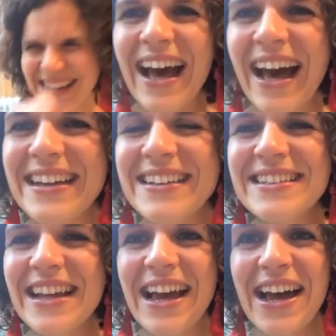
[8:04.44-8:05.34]

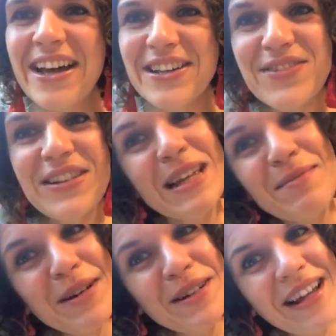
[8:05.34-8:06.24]
And I just really
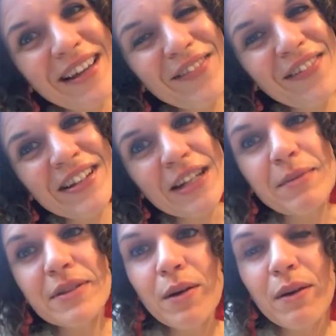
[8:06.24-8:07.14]
appreciate your
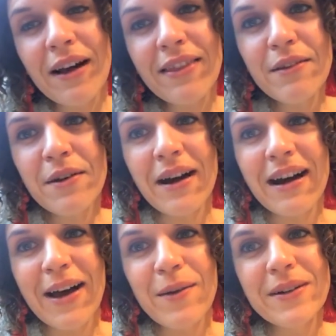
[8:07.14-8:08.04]
friendship. So I thought
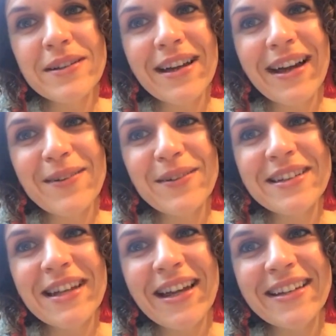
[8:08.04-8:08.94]
I would
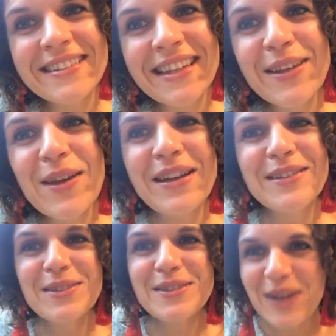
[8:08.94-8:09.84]
sing you a
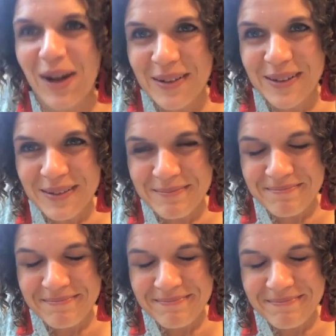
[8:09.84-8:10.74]
little song,
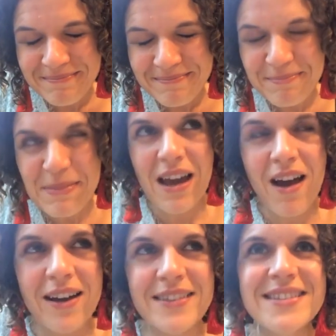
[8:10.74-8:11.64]

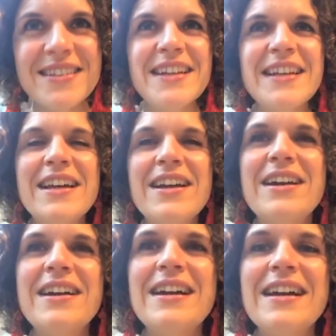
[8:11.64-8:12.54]
because
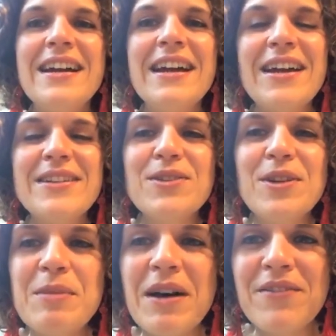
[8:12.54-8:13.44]
it's all
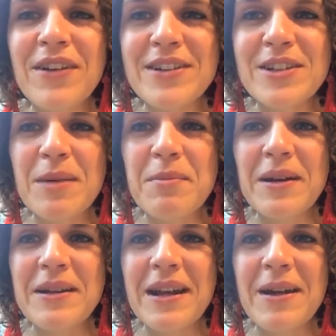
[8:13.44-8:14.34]
about friendship,
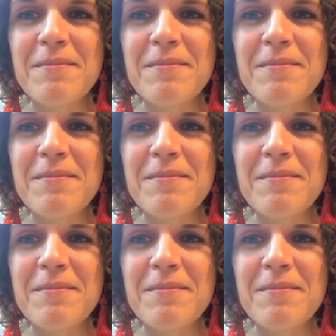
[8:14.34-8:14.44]
and